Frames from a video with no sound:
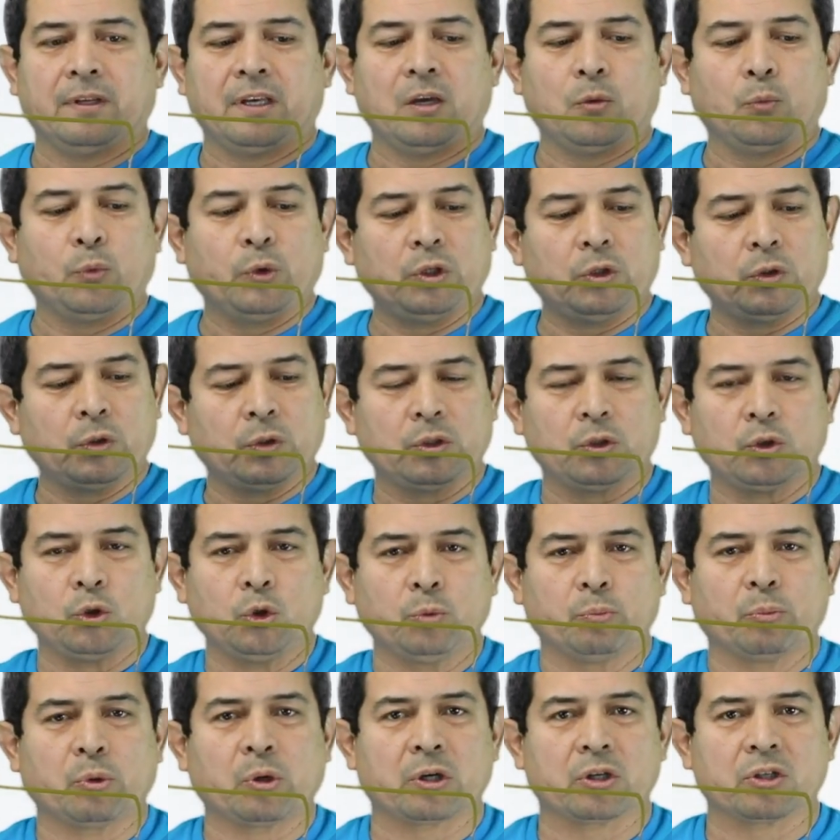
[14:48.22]
And we do a
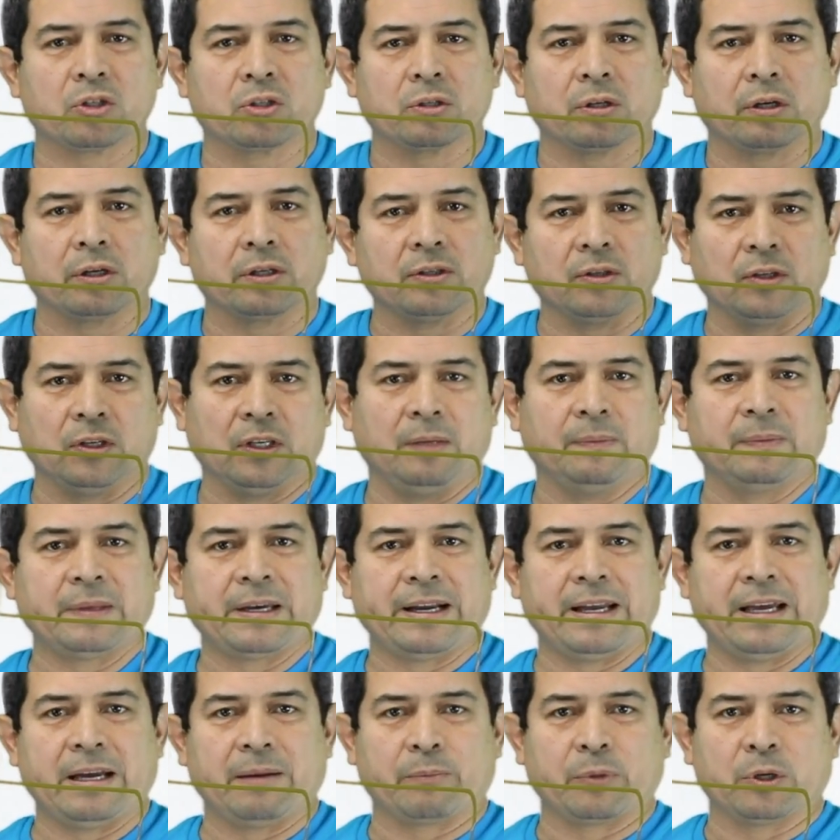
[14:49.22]
two-part start to keep
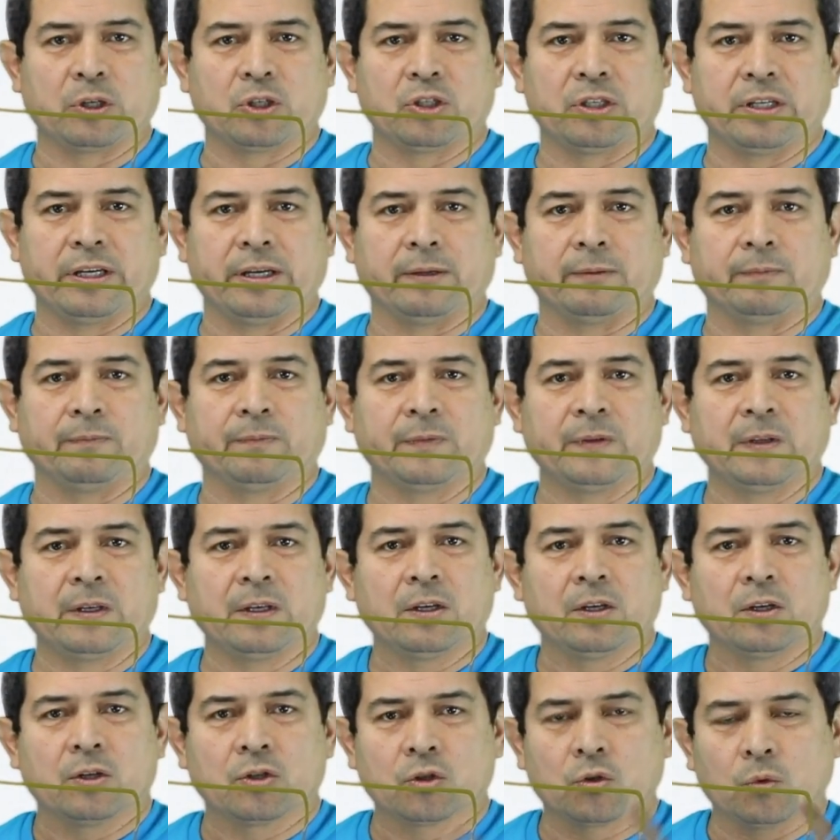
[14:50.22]
that amperage down.
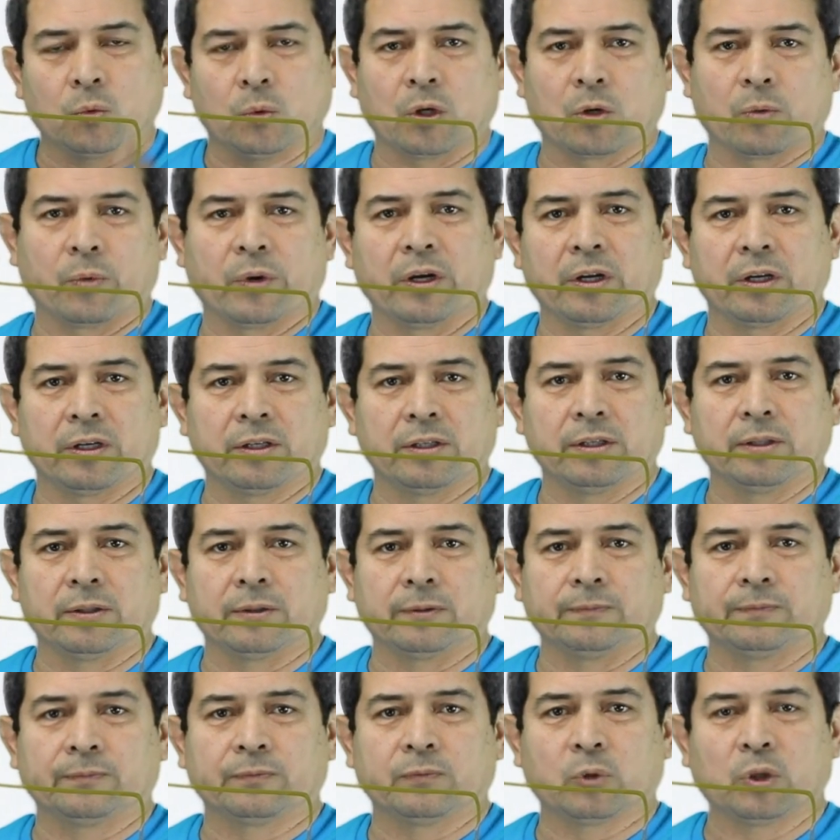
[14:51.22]
So what are we going to
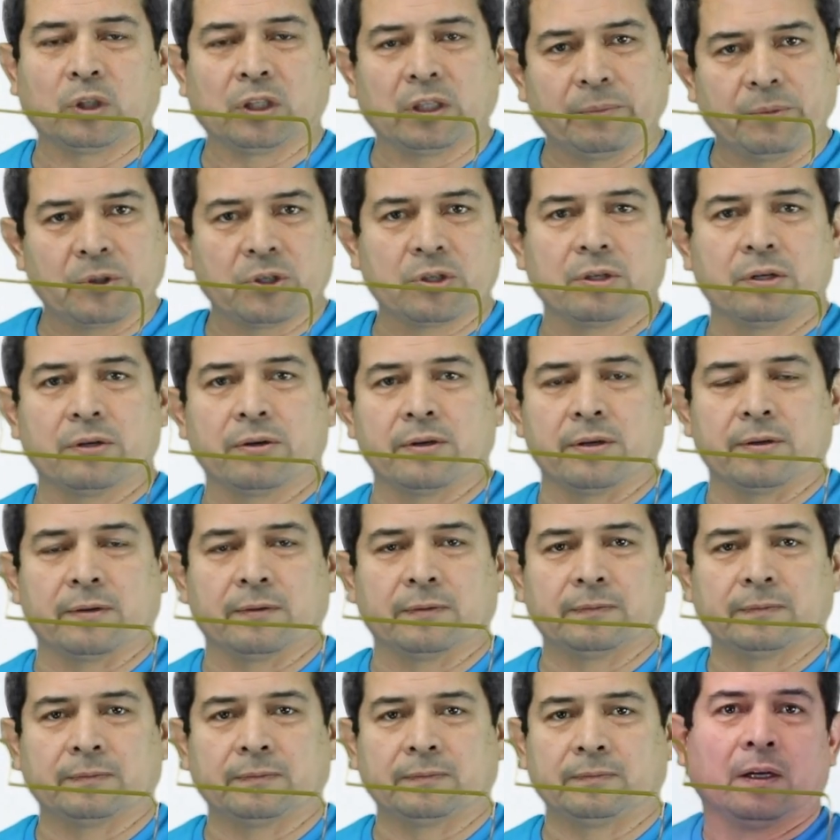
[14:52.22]
do? Well, let me show you.
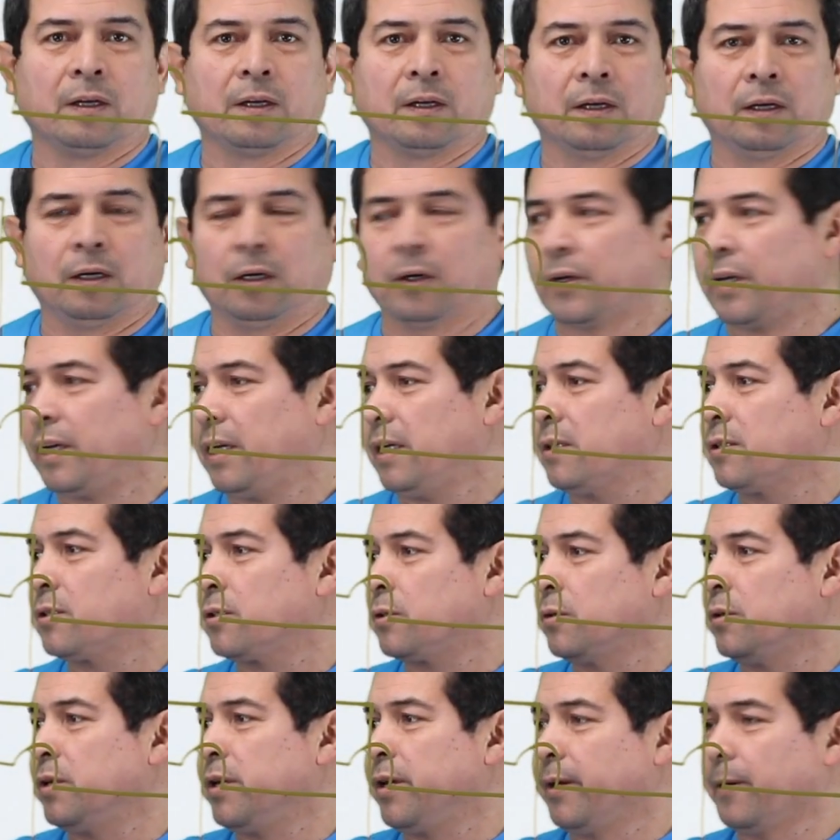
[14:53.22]
Okay,
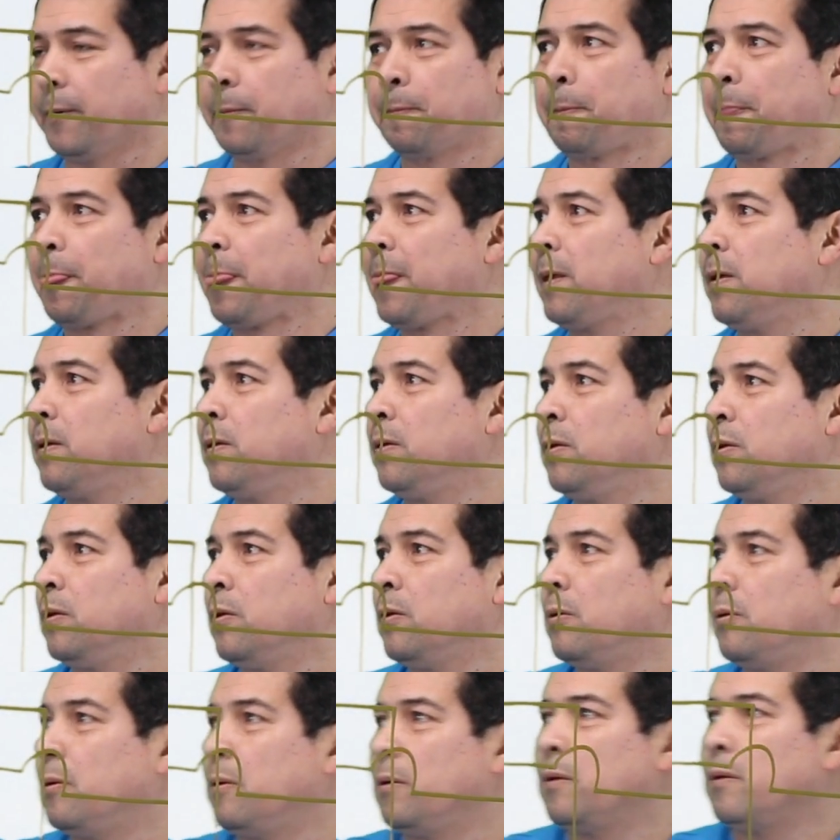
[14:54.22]
so now,
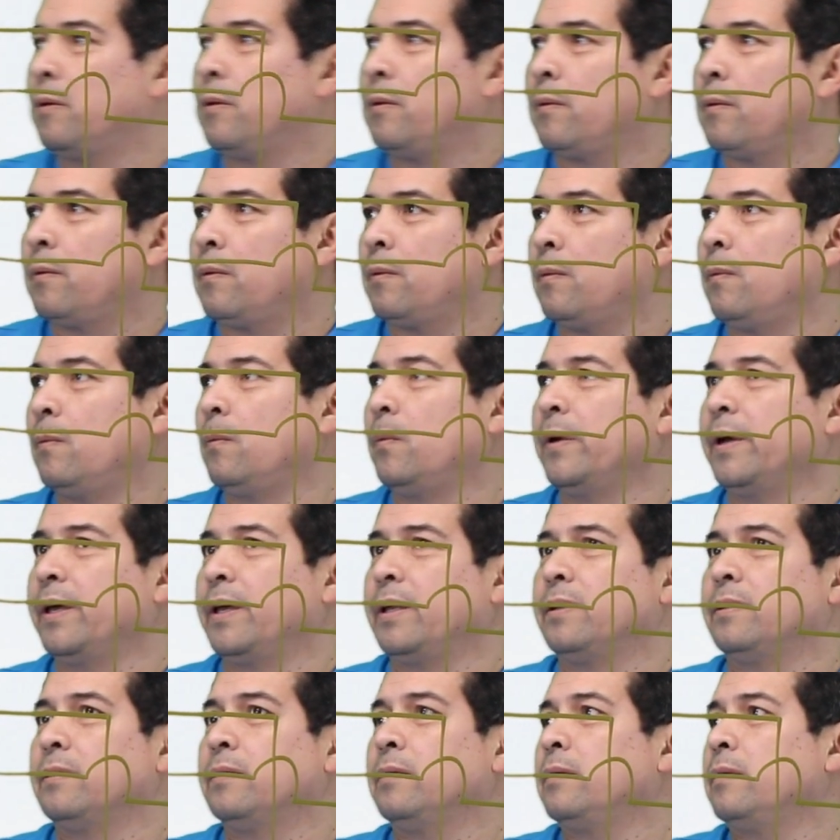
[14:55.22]

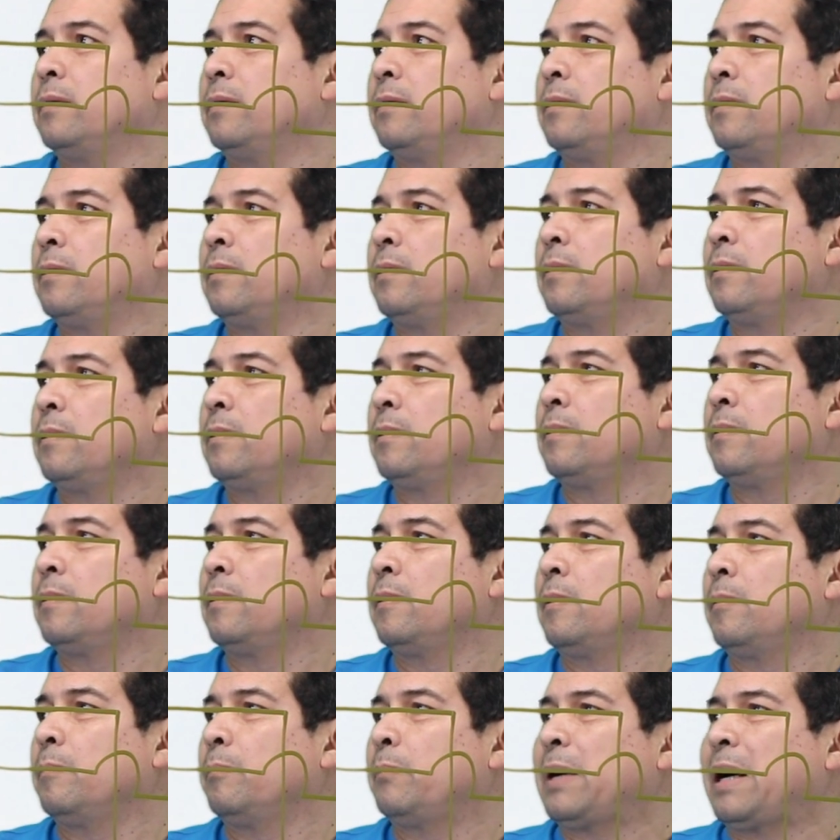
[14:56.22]
when
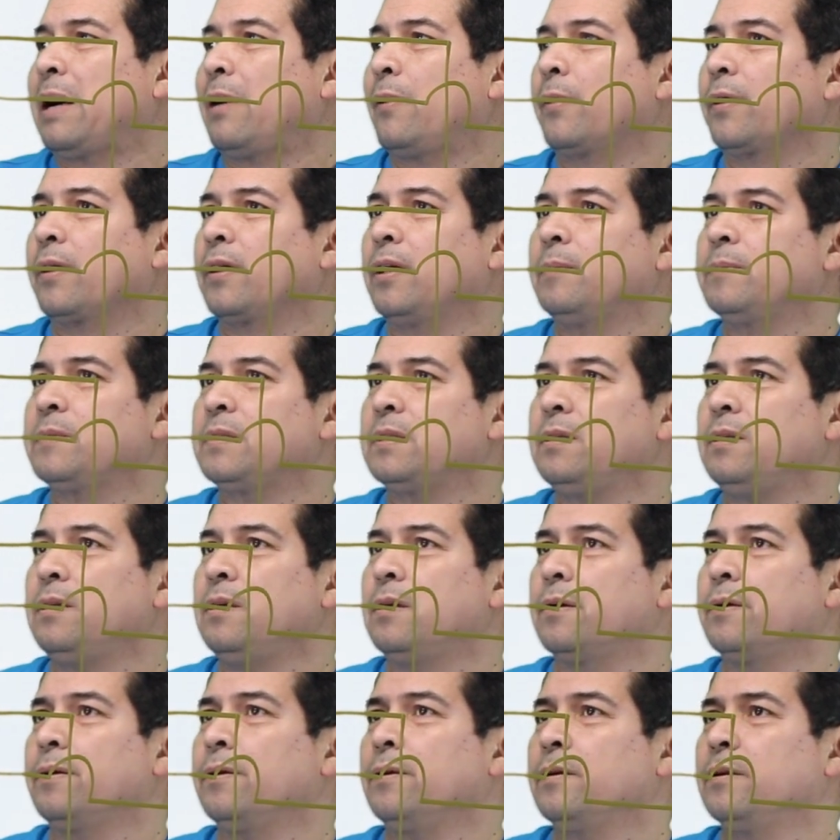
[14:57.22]
power comes in
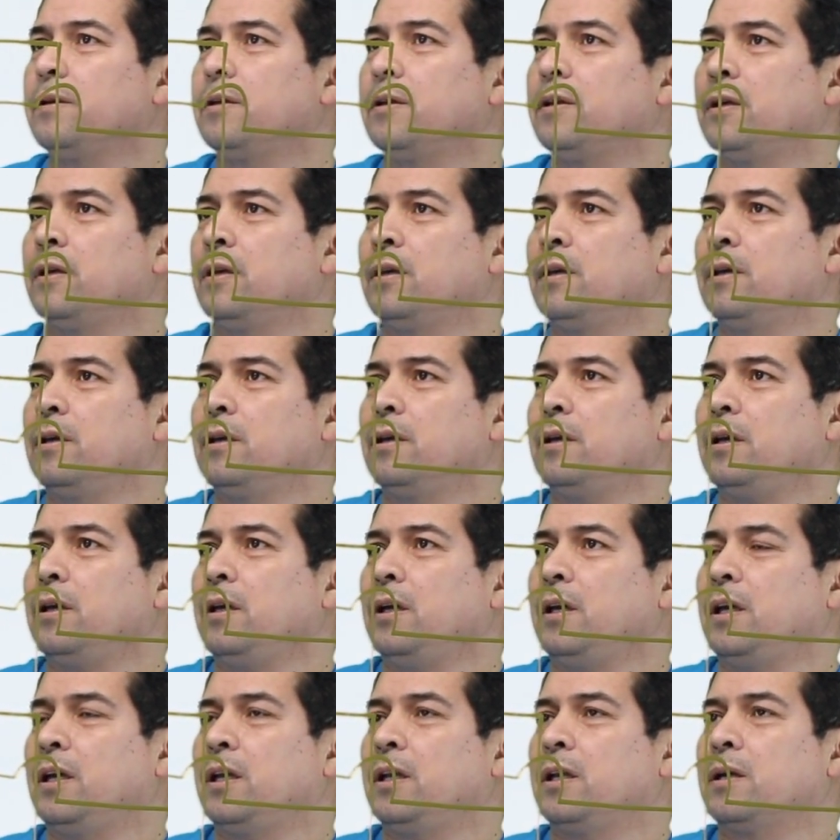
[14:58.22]
here,
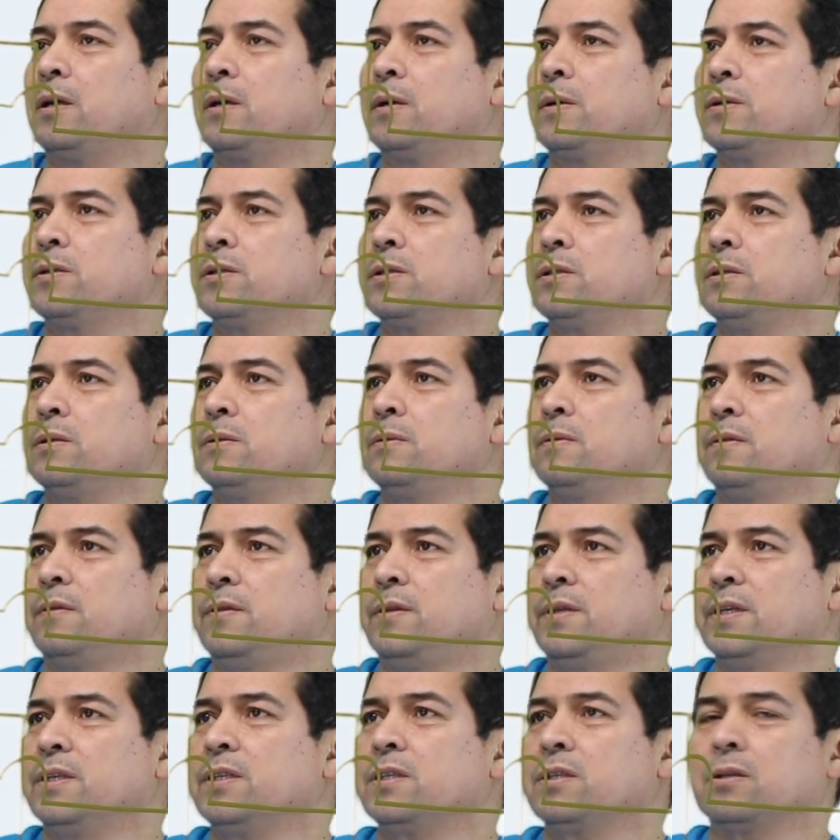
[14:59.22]
and it goes to
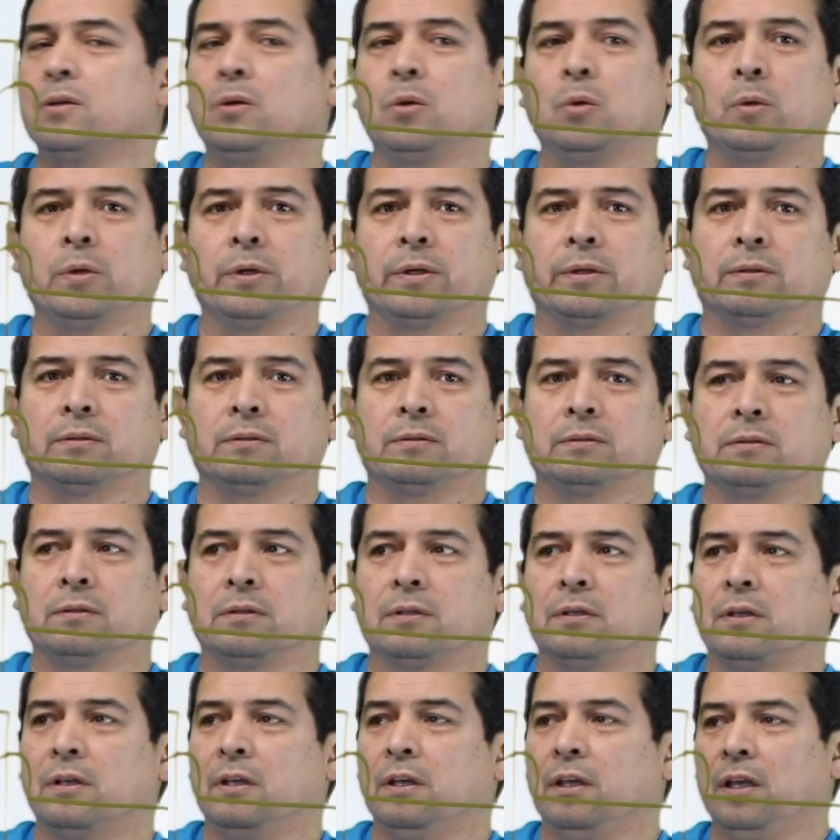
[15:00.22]
this coil,
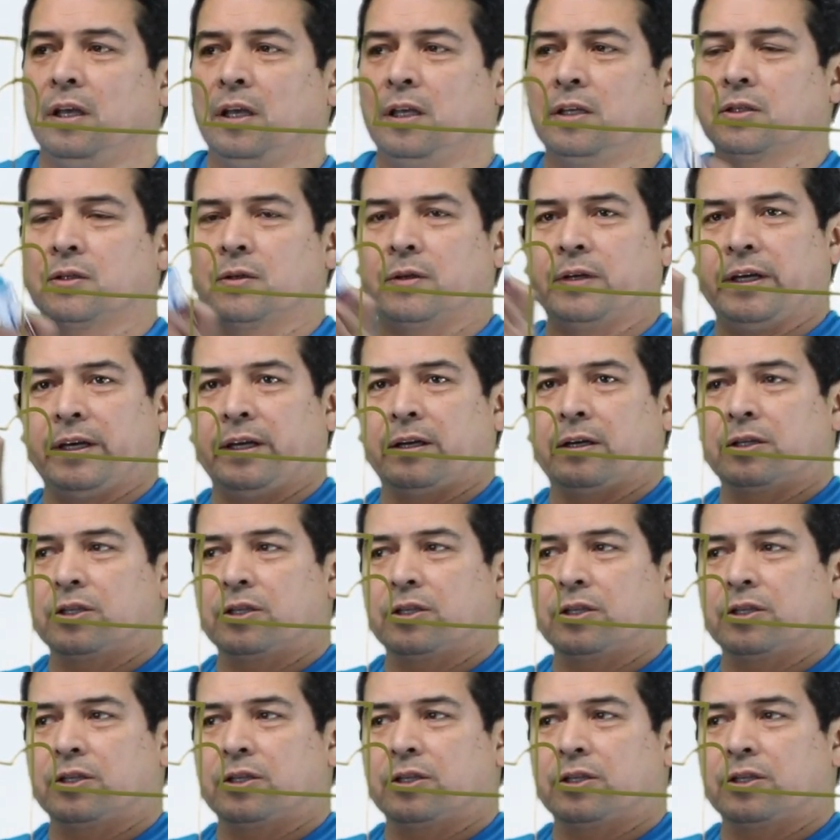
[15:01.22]
is going to